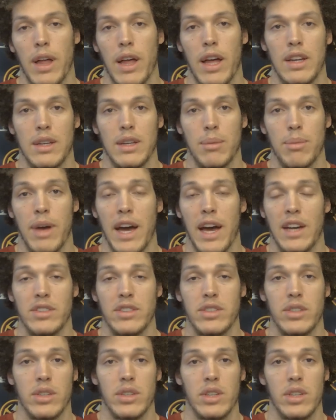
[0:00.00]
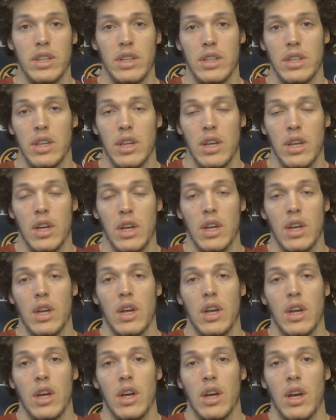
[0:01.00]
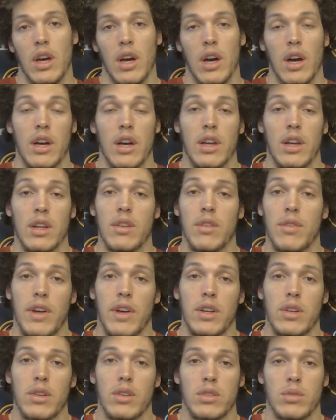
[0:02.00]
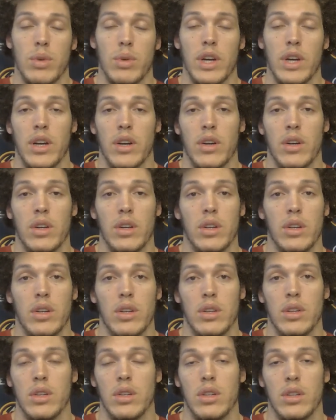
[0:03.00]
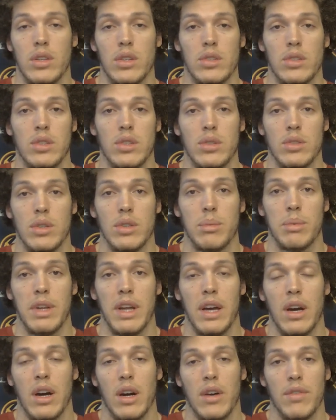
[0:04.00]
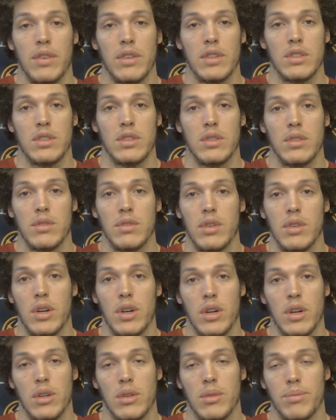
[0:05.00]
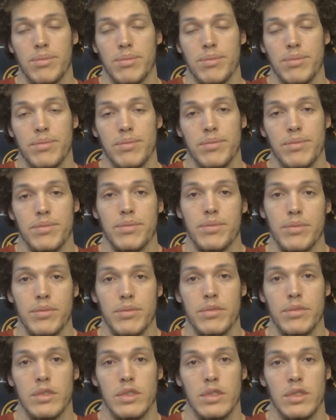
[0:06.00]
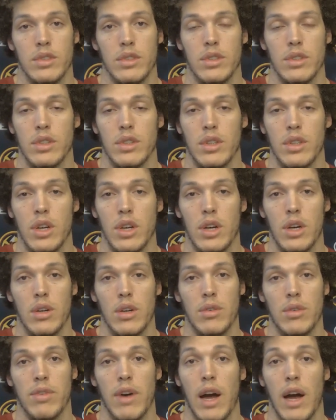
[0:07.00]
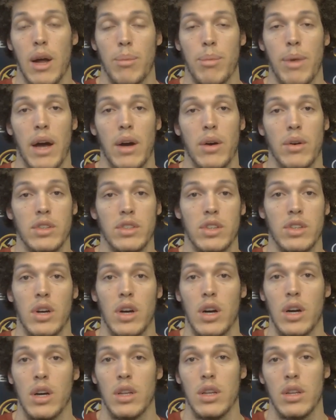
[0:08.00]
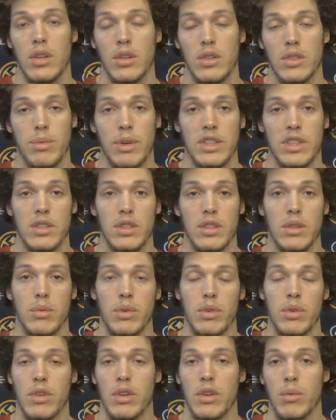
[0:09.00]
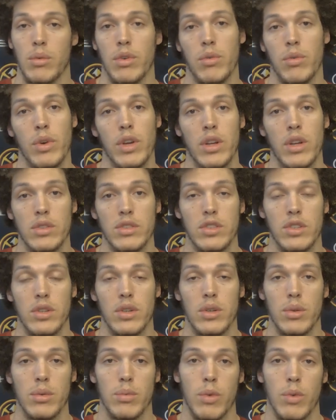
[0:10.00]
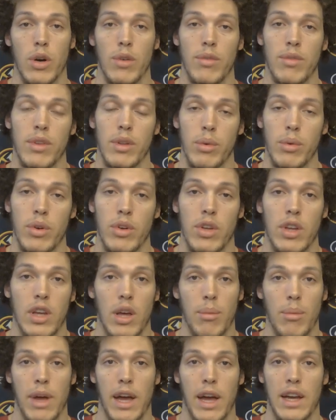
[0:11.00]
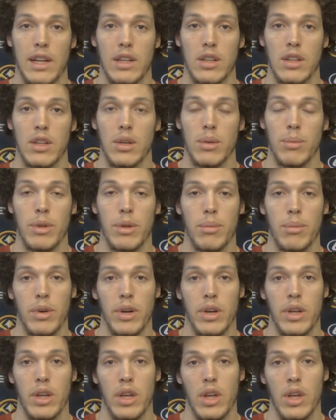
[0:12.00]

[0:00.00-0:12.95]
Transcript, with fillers: a good passer and a good defender as well. You know, so some of that offensive um, uh, firepower is gone. You know, especially with with Will too. Hopefully, Will can come back in a little bit, but